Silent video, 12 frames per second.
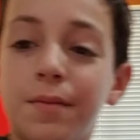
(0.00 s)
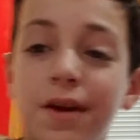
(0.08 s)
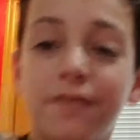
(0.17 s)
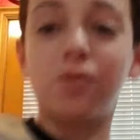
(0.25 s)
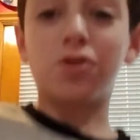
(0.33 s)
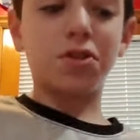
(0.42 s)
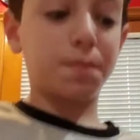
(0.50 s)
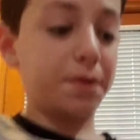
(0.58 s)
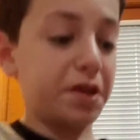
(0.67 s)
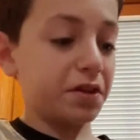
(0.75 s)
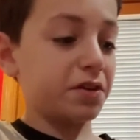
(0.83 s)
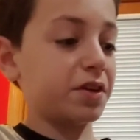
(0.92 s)
Yeah, of course,
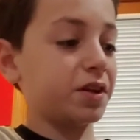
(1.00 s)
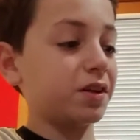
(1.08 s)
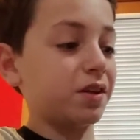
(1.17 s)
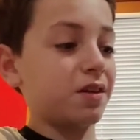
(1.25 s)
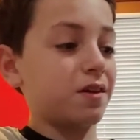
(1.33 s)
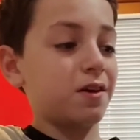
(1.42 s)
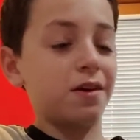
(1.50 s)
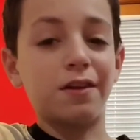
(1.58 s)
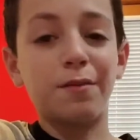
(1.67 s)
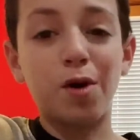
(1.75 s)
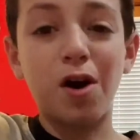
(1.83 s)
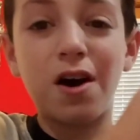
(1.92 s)
peeling
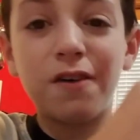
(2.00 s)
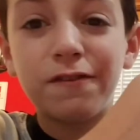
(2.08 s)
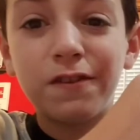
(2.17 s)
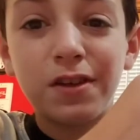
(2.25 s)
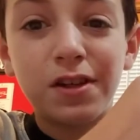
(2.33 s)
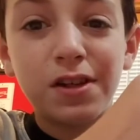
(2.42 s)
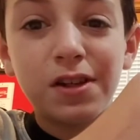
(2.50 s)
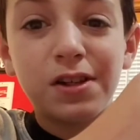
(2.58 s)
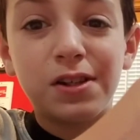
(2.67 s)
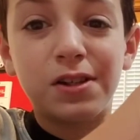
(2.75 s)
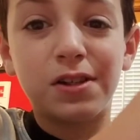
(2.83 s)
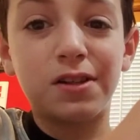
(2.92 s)
them off
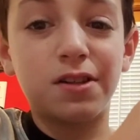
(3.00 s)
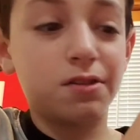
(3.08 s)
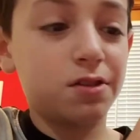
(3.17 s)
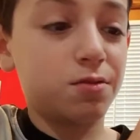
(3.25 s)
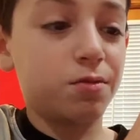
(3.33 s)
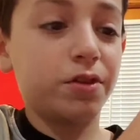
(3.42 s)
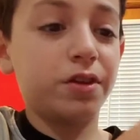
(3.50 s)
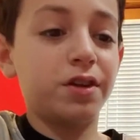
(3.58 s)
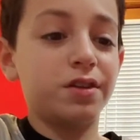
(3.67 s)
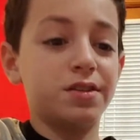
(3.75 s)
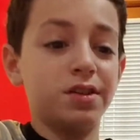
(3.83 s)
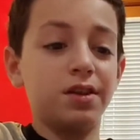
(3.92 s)
is really
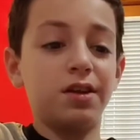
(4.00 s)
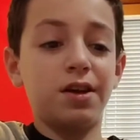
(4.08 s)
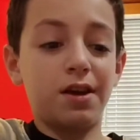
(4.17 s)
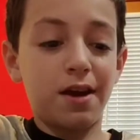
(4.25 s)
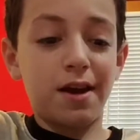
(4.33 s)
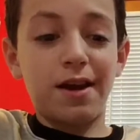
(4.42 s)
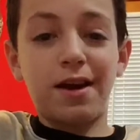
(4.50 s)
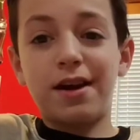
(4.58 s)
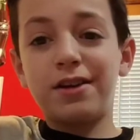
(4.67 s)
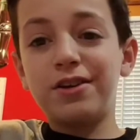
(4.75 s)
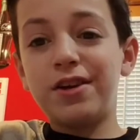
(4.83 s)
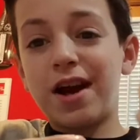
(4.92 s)
easy,
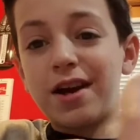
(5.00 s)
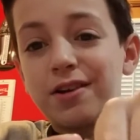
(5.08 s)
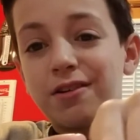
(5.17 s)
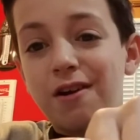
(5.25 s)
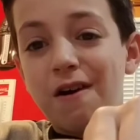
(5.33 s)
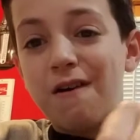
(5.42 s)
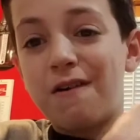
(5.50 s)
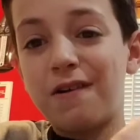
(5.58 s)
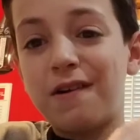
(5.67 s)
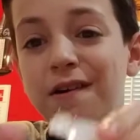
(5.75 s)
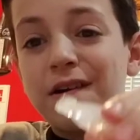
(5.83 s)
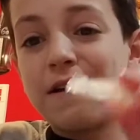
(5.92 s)
and you got your
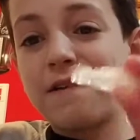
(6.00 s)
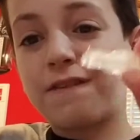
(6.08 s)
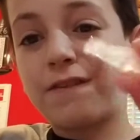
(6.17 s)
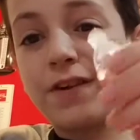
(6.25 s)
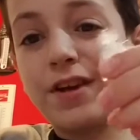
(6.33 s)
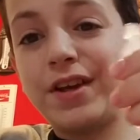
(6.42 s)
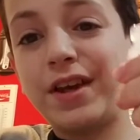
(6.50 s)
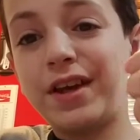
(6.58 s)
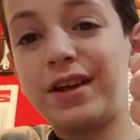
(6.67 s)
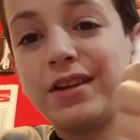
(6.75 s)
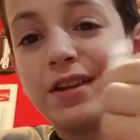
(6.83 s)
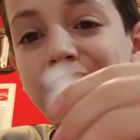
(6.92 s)
own
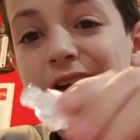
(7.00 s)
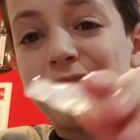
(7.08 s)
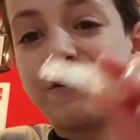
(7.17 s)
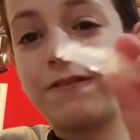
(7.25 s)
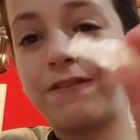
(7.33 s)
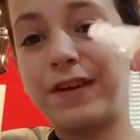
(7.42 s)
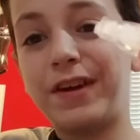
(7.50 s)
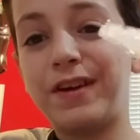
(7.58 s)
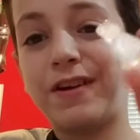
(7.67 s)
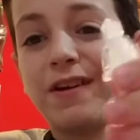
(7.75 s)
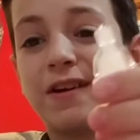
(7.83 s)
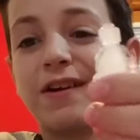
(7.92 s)
freaking Lego
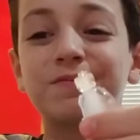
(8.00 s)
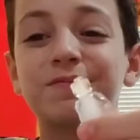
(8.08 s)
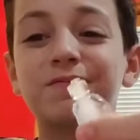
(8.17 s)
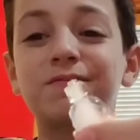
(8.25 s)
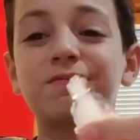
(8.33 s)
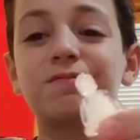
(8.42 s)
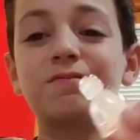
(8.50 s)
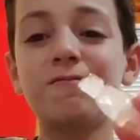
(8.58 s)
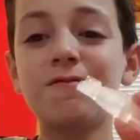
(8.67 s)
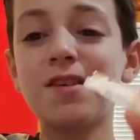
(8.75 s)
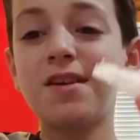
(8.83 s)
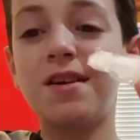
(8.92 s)
figure.
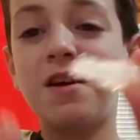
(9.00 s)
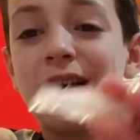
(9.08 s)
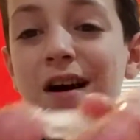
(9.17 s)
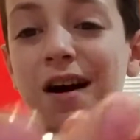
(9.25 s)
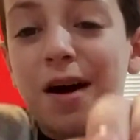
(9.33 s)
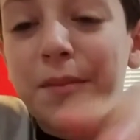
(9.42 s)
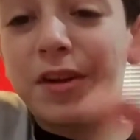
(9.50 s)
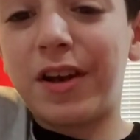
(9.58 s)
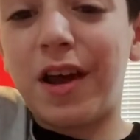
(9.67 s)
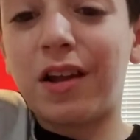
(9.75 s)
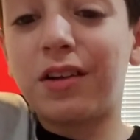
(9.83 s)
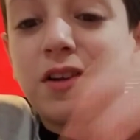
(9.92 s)
I
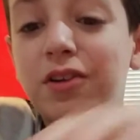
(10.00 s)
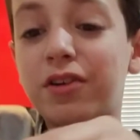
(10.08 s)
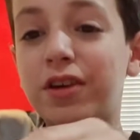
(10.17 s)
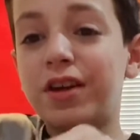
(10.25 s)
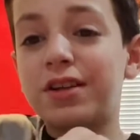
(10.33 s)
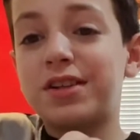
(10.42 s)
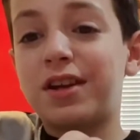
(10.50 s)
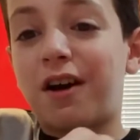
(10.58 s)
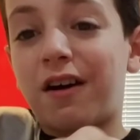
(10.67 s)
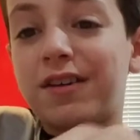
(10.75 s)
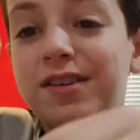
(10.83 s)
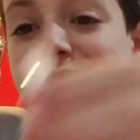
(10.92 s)
mean, literally, it's an
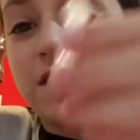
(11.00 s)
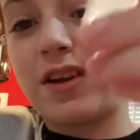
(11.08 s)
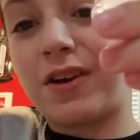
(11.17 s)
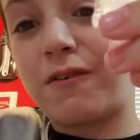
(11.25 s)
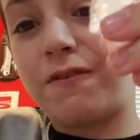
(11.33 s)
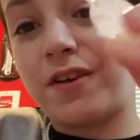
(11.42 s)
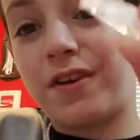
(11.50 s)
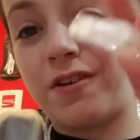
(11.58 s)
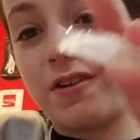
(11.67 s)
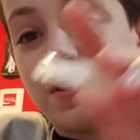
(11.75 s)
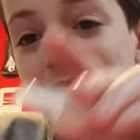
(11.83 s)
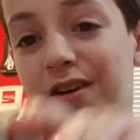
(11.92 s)
ice Lego
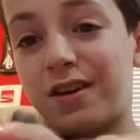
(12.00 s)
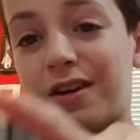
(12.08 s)
figure.